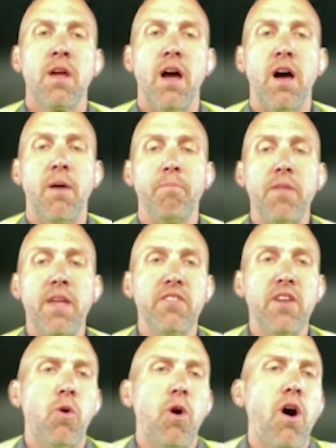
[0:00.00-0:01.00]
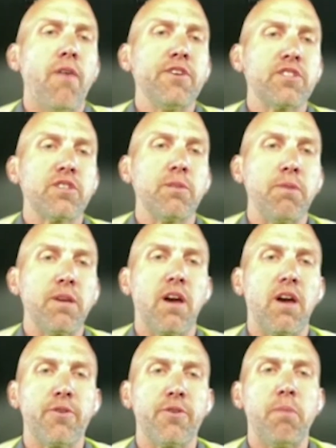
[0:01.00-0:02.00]
um, and that will obviously be
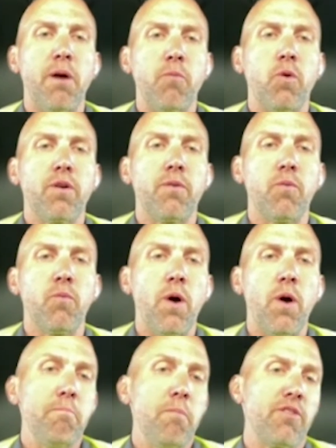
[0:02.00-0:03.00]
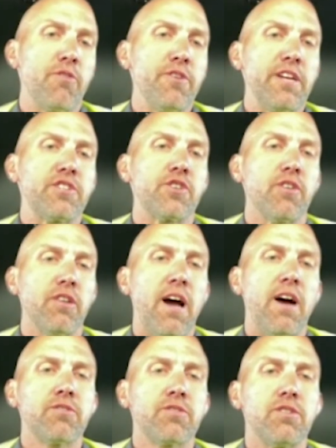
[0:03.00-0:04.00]
governed by what what Mother Nature
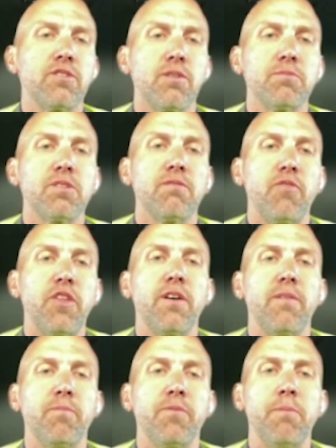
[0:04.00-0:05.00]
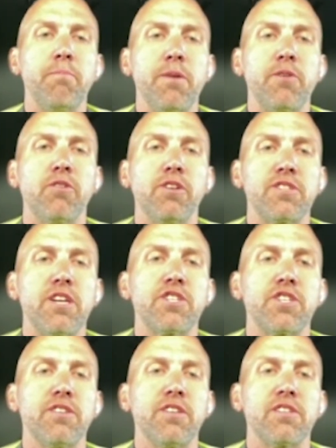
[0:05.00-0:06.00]
allows in terms of the the
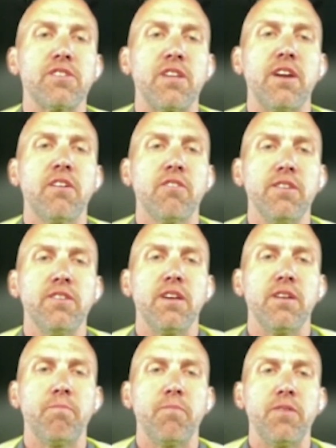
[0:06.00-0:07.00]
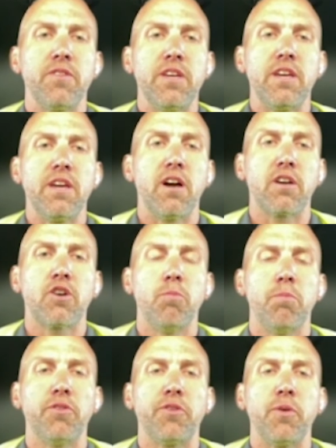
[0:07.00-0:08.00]
mineralization that's there and the the uh,
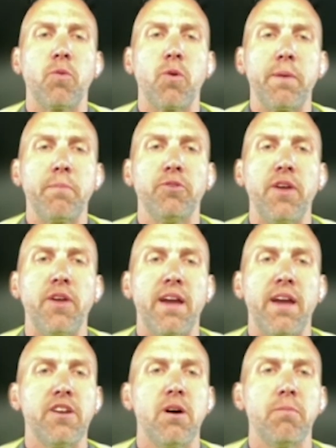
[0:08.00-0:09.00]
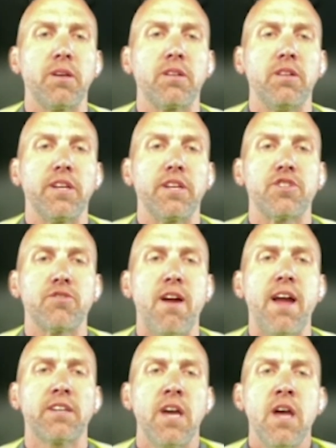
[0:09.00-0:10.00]
cobalt that we're able to economically
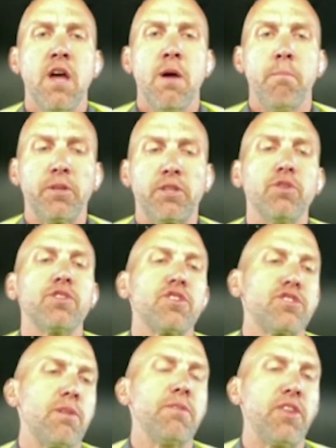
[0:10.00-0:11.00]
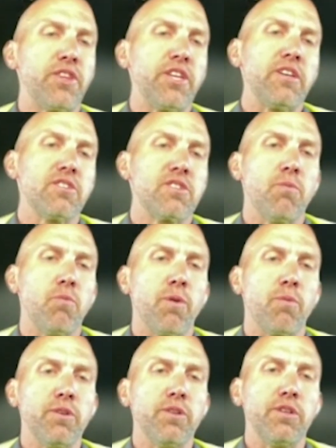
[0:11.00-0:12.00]
extract. But those are some of the things that
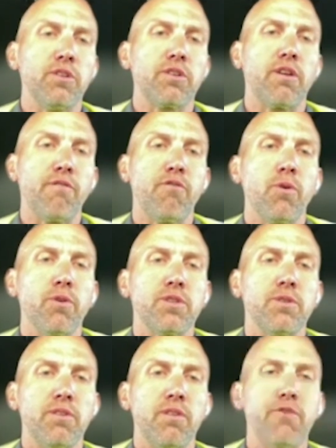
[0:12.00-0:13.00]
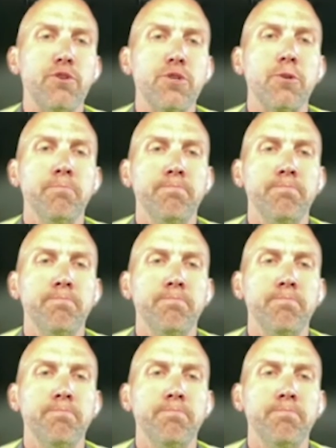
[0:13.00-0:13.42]
we're really looking forward to in the future.